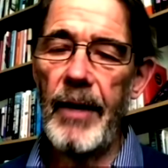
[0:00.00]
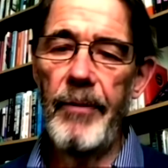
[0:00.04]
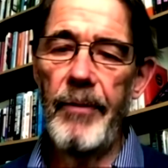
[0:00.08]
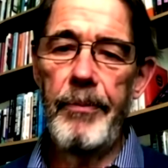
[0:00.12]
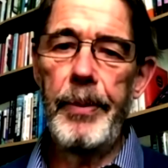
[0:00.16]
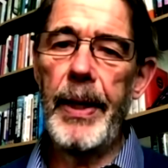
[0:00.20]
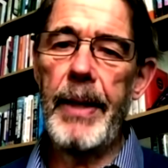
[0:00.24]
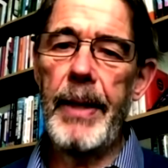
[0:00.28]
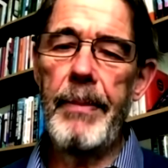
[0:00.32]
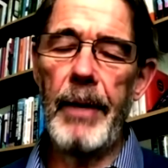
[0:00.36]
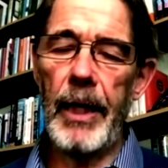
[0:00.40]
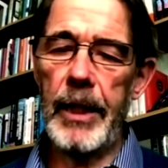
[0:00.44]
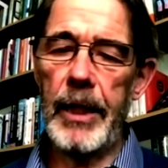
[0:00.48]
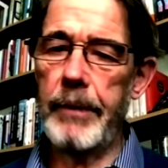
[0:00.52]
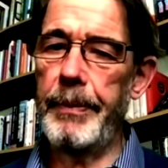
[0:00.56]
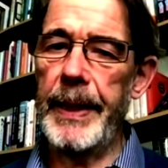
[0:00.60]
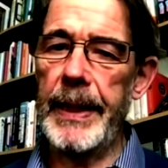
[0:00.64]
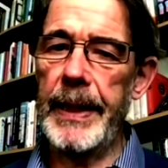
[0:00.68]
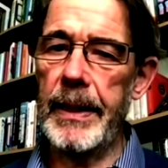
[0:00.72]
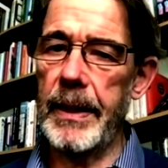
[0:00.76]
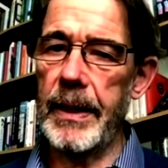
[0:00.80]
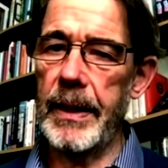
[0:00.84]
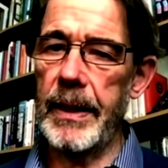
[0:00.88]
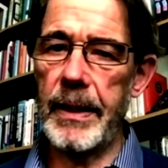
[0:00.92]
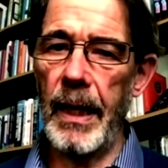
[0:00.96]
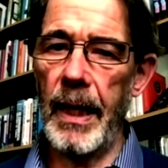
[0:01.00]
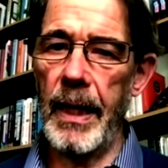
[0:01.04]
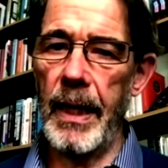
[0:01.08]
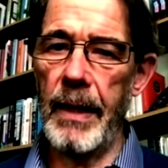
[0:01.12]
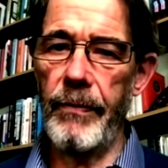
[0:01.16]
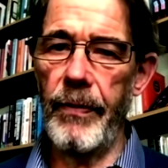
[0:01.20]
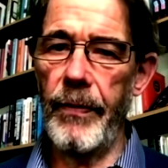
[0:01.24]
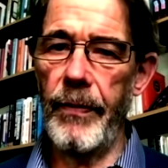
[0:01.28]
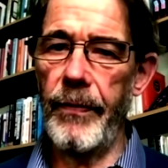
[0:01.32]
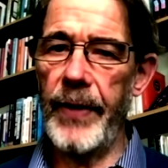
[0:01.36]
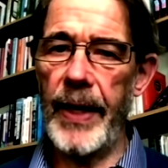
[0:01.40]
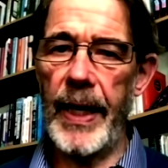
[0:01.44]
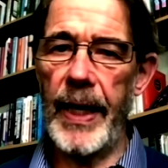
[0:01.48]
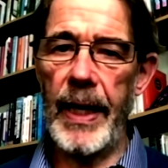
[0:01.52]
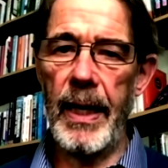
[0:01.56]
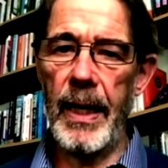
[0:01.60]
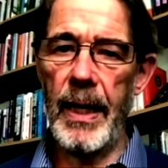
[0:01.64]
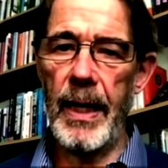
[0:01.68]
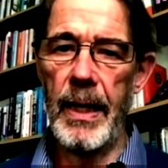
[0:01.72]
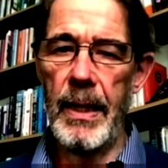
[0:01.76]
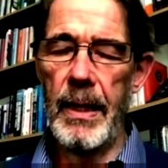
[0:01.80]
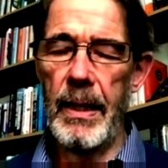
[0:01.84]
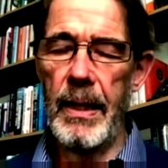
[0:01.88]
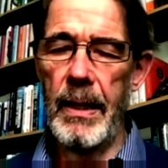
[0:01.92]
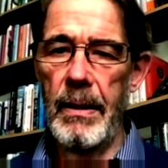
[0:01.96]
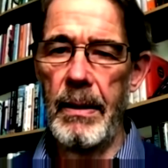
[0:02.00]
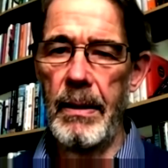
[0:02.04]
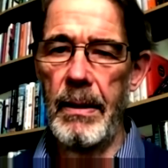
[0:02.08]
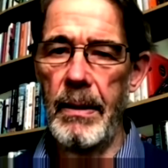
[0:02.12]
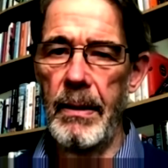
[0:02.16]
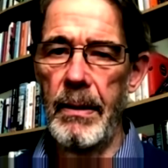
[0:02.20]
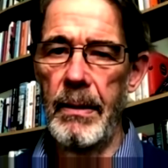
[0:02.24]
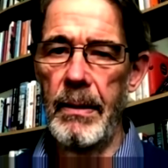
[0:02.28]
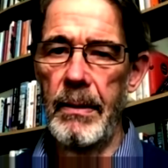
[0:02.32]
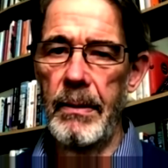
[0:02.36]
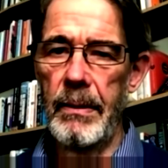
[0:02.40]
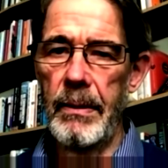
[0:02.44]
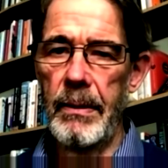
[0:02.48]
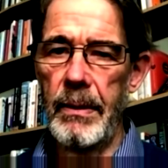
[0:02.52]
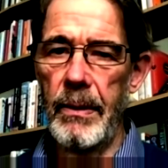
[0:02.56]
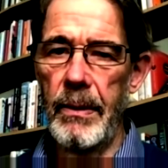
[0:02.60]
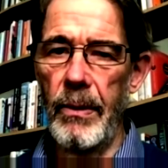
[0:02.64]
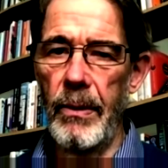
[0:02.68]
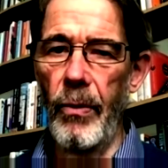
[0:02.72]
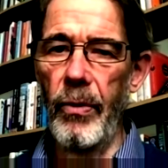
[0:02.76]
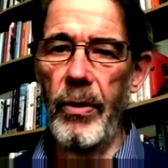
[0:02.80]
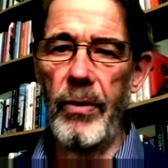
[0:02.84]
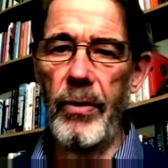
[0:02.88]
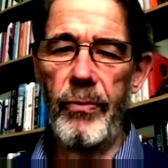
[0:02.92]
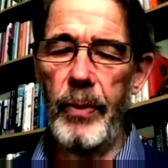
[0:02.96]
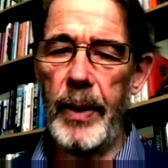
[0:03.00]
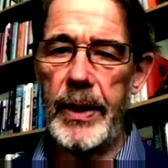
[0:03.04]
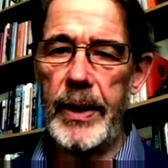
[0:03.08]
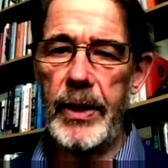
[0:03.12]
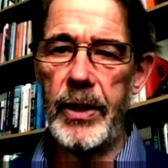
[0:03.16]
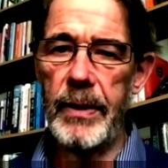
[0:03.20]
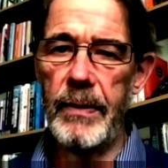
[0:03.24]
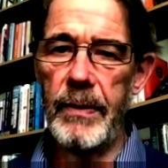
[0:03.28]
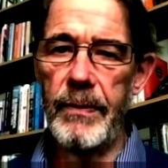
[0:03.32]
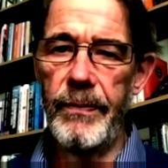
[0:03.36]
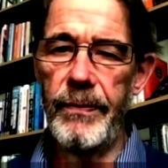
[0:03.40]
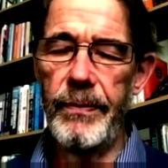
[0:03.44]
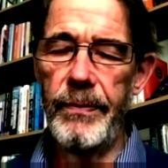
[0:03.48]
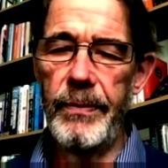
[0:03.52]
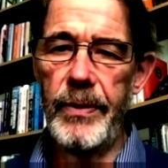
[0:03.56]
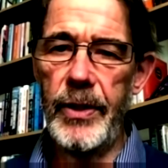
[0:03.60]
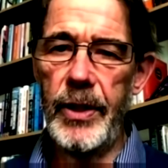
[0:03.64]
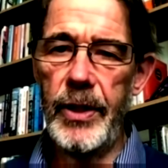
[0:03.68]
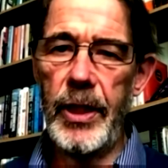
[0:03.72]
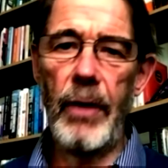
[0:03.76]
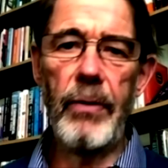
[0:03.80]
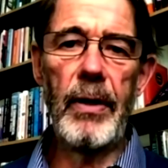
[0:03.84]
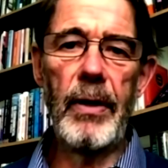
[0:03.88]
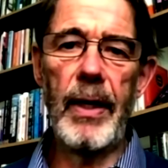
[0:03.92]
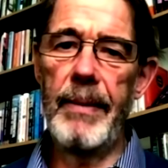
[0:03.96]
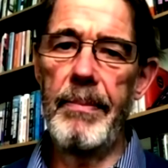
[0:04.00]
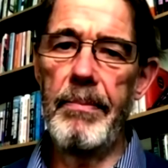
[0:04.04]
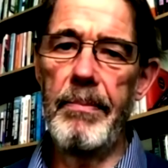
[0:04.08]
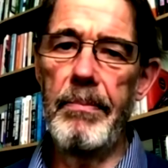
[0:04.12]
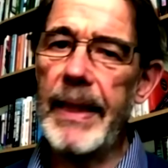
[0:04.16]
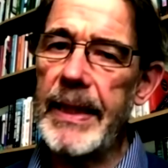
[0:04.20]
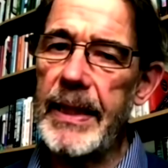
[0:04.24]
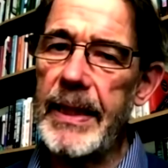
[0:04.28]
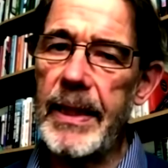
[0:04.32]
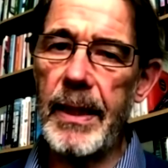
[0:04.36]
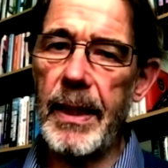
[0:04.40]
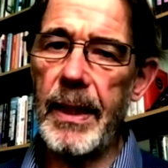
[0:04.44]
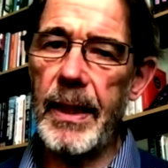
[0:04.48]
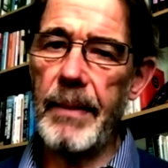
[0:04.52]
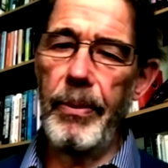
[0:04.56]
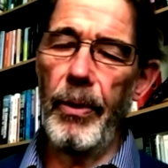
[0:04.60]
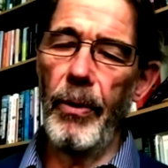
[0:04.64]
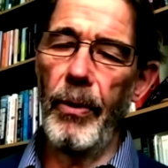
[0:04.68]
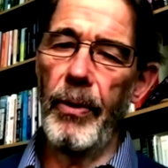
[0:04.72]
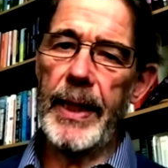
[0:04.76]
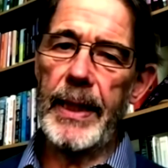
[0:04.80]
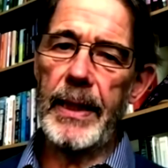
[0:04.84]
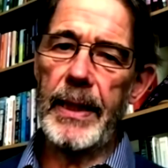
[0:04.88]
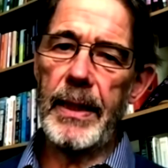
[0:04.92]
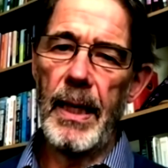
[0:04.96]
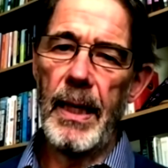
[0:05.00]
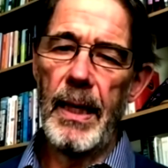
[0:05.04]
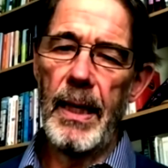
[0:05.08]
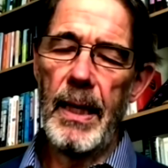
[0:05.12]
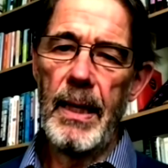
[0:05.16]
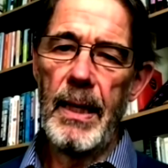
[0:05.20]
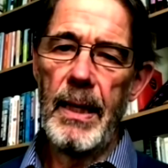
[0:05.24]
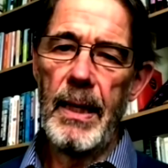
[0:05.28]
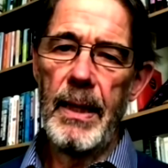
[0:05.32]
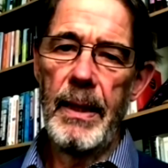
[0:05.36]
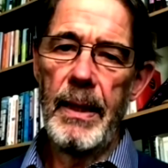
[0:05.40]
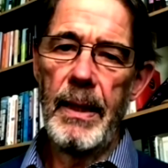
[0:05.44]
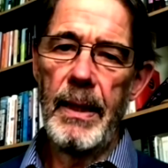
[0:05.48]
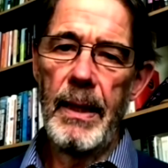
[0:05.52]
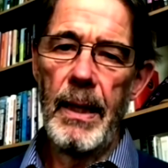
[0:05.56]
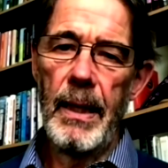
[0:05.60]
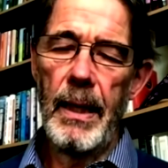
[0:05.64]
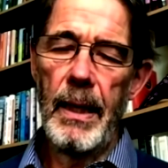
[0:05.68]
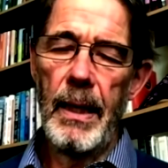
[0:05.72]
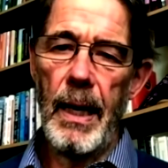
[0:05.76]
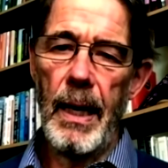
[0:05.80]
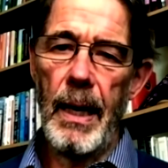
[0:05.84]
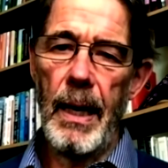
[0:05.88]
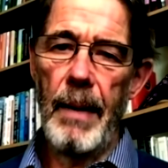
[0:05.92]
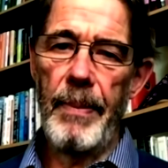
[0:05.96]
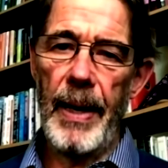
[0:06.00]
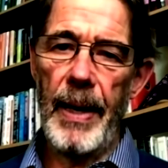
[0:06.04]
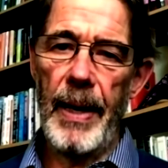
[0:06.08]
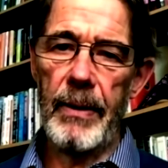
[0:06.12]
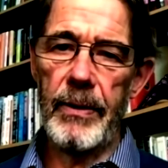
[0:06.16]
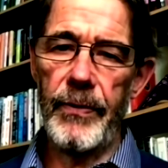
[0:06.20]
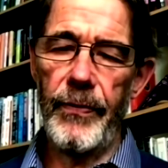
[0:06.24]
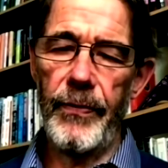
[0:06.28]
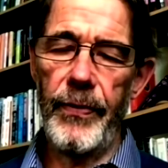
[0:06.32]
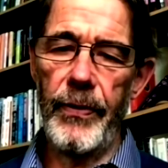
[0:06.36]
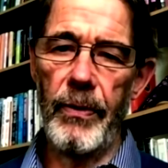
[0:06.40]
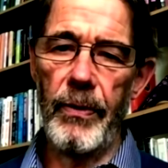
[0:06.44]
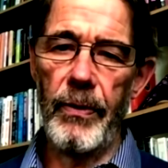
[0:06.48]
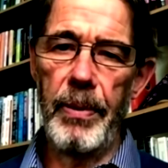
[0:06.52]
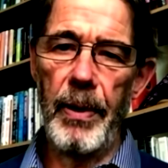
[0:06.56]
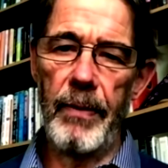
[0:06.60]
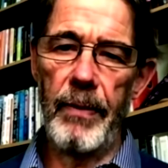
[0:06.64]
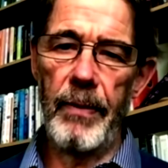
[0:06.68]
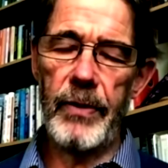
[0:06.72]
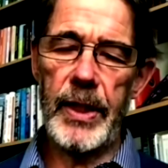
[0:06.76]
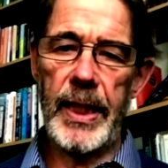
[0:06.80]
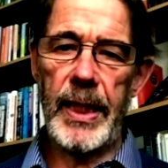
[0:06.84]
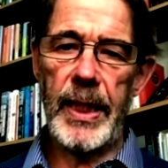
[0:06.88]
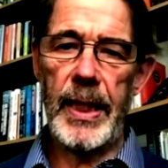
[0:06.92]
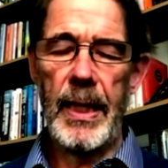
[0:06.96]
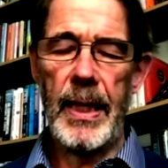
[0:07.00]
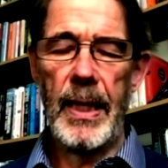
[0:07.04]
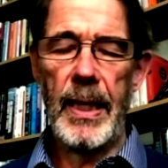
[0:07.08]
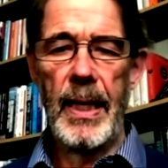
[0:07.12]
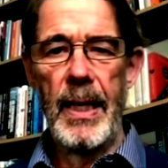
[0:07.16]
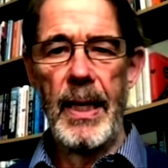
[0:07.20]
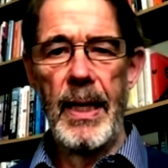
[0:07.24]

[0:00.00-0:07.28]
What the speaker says: have pretty much been designed for failure, all of which have totally missed the point about fuel poverty.